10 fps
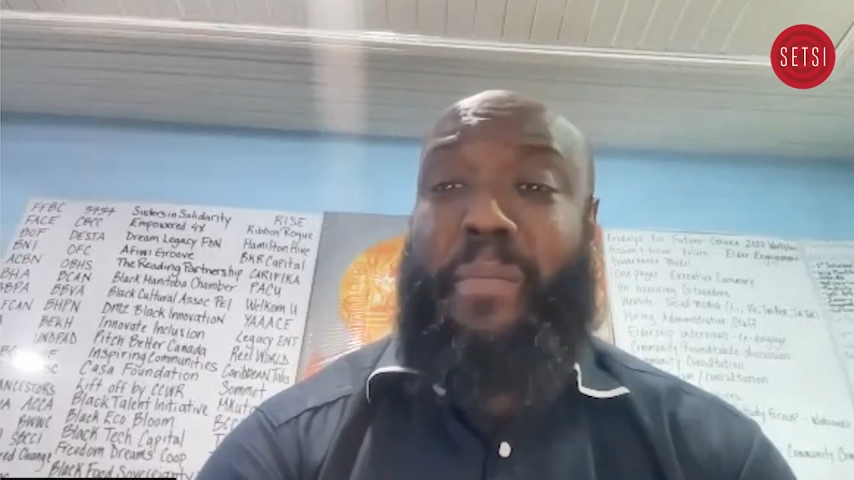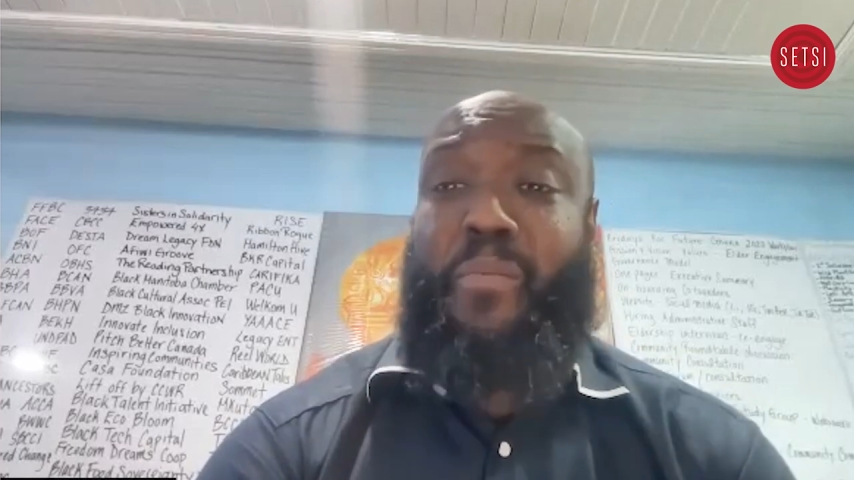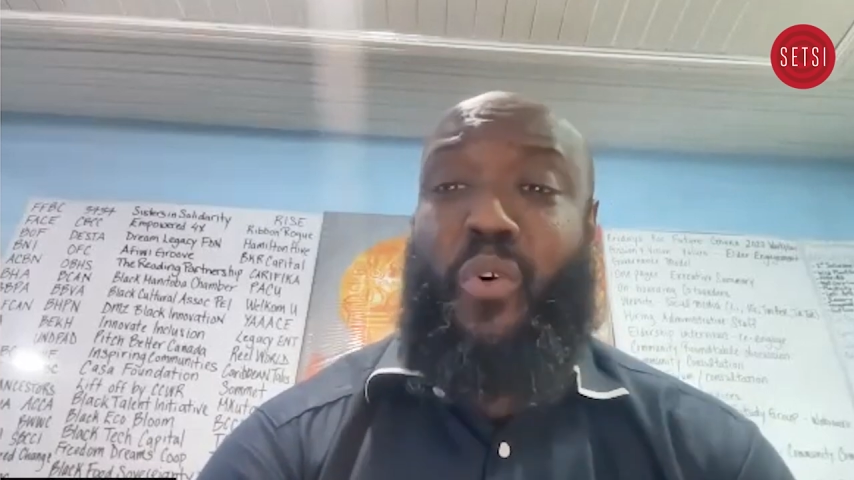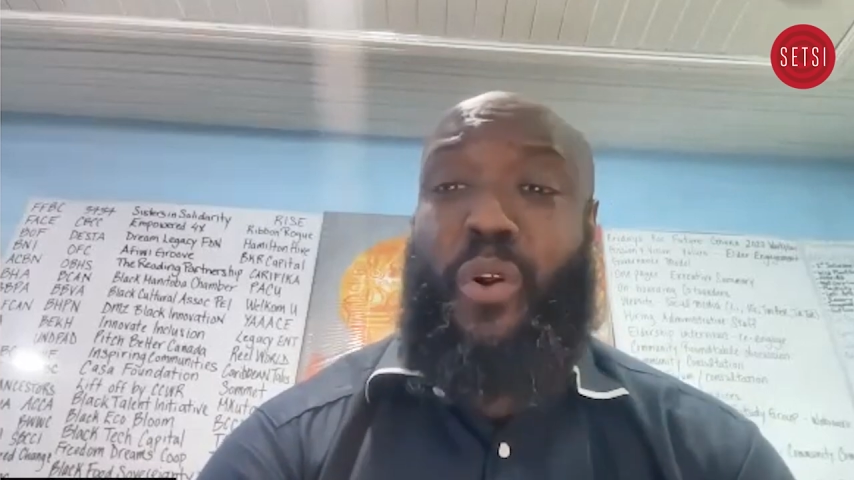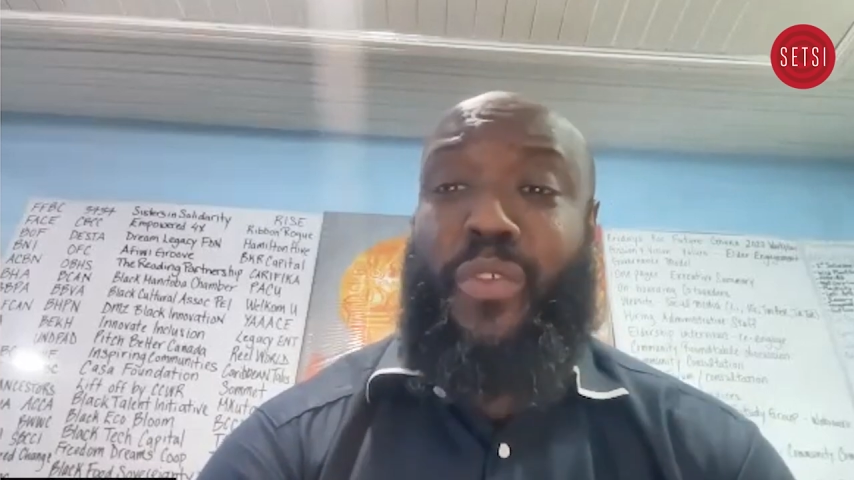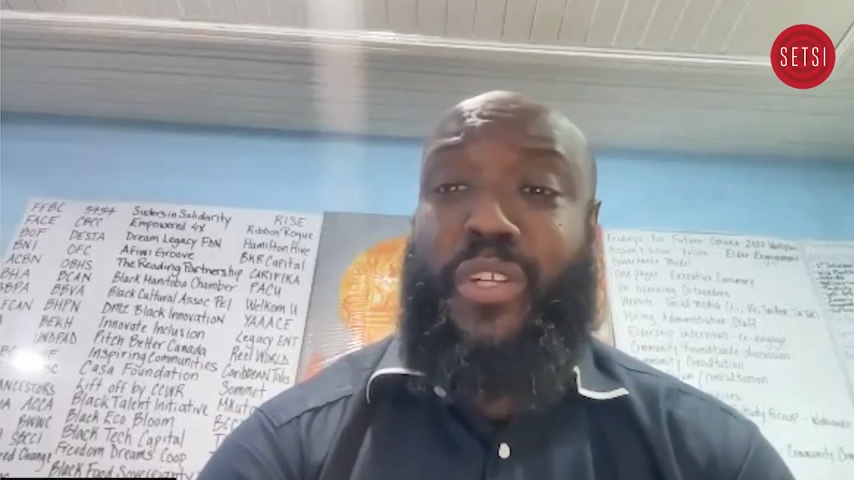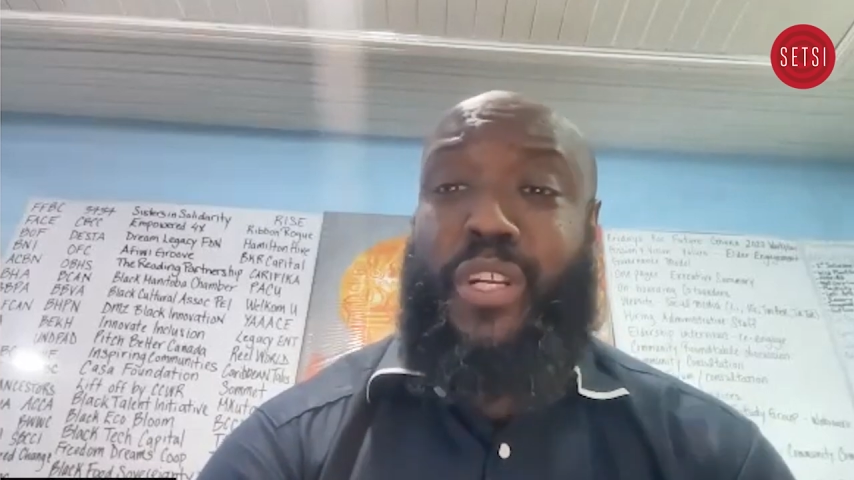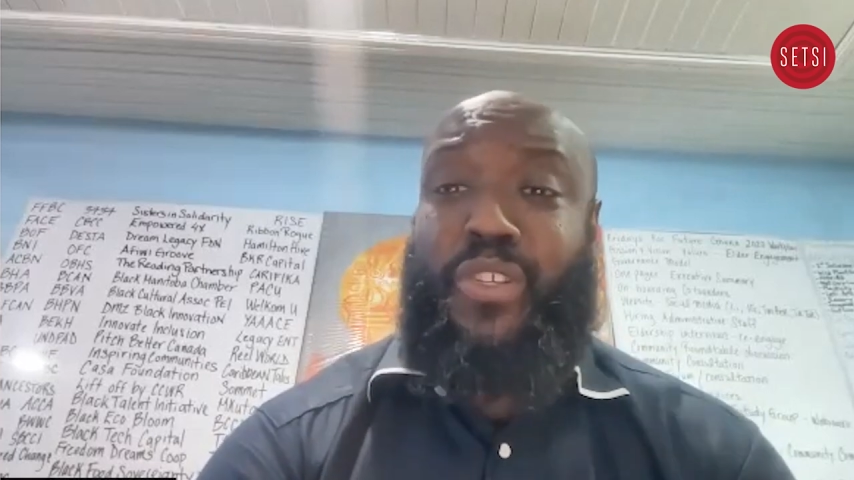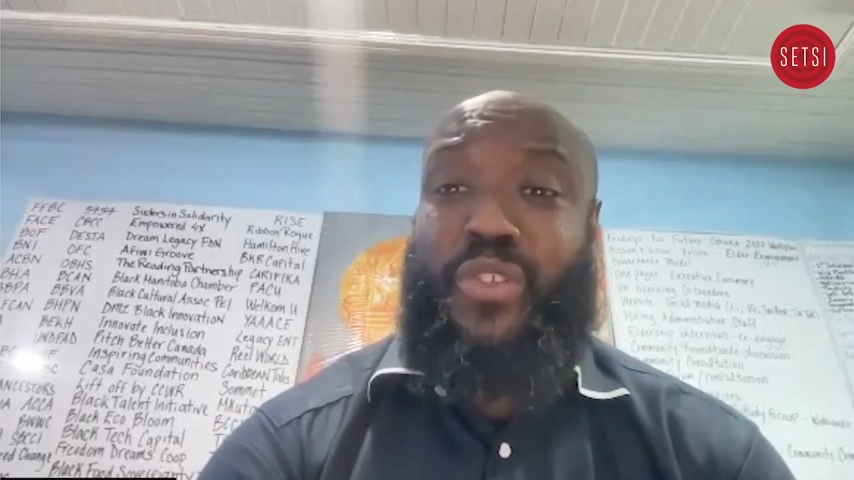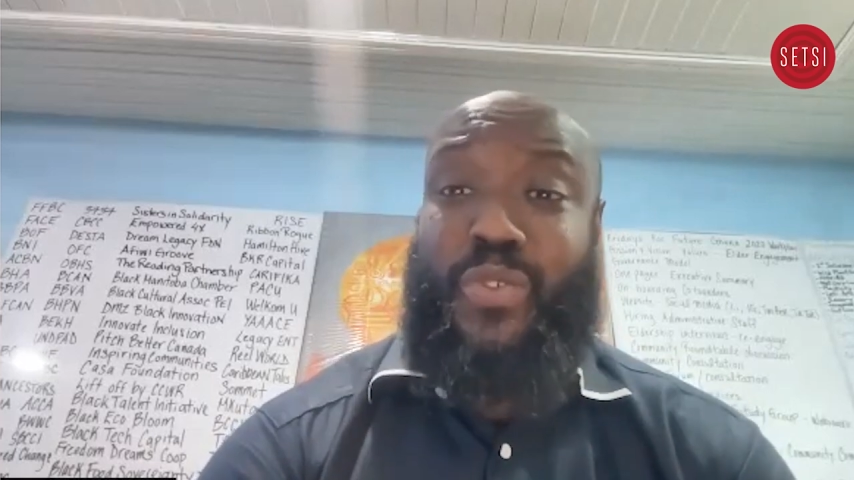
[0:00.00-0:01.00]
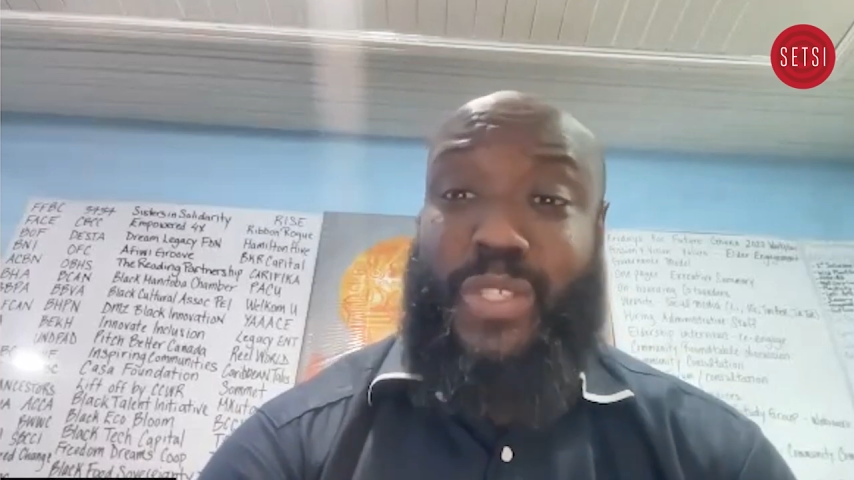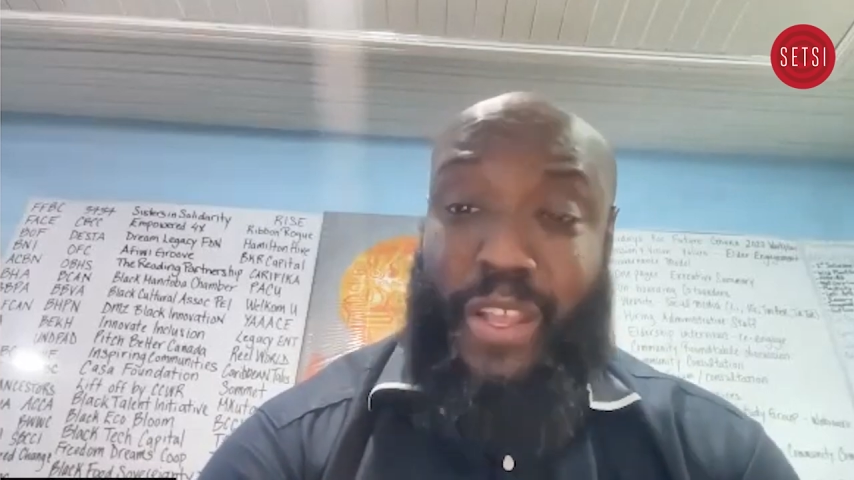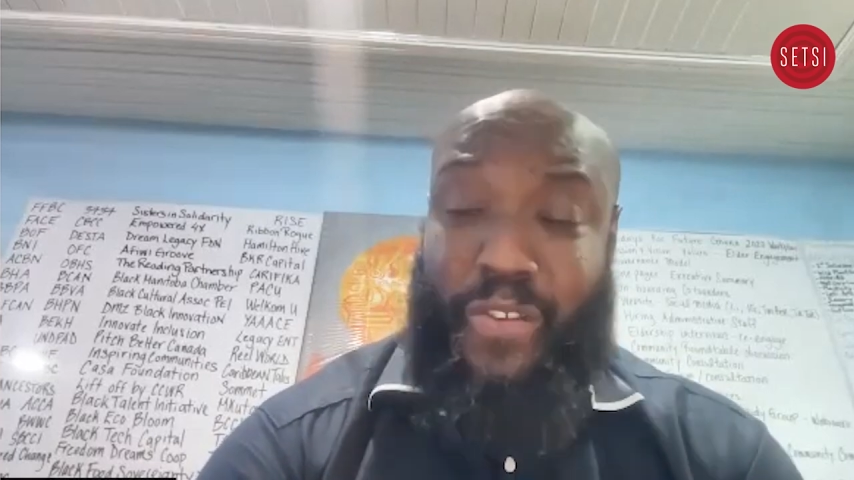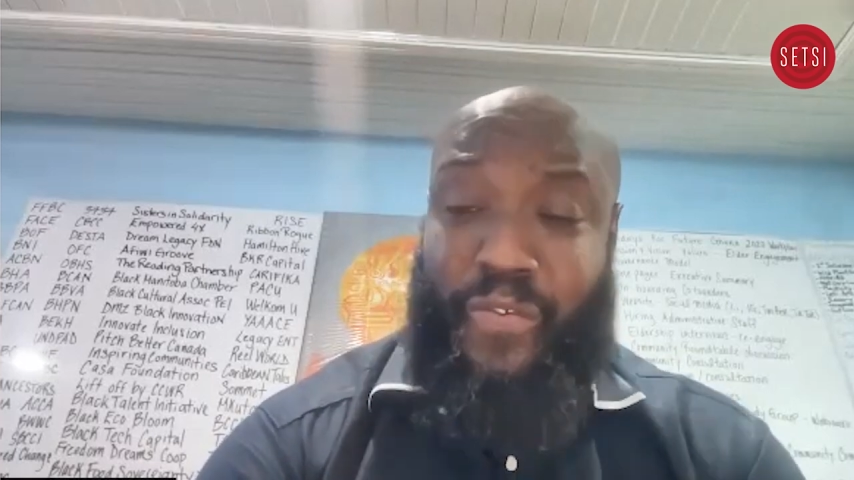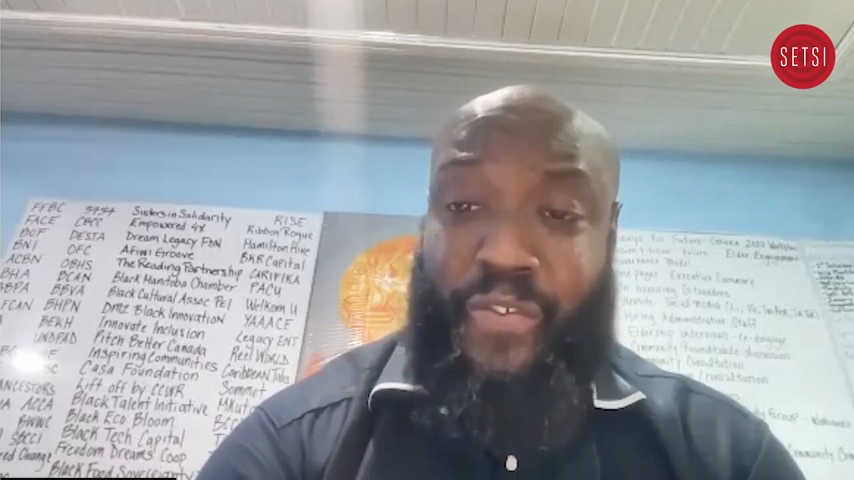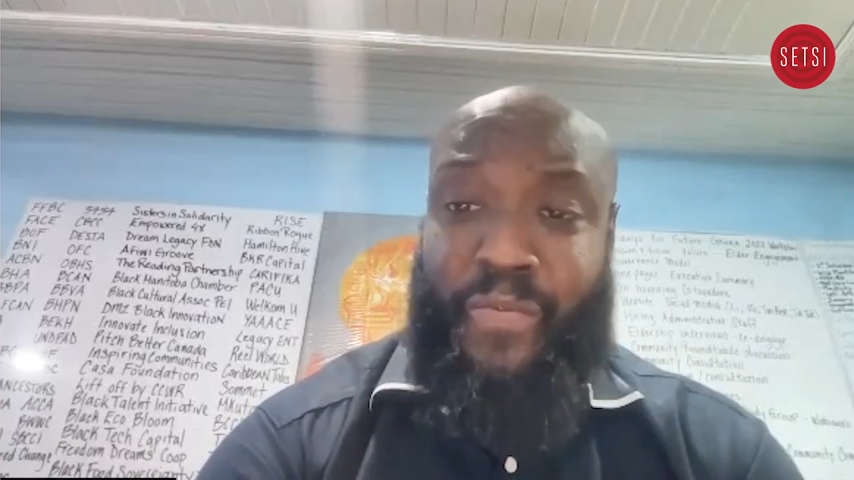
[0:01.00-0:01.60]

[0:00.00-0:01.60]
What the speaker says: more than just yourself.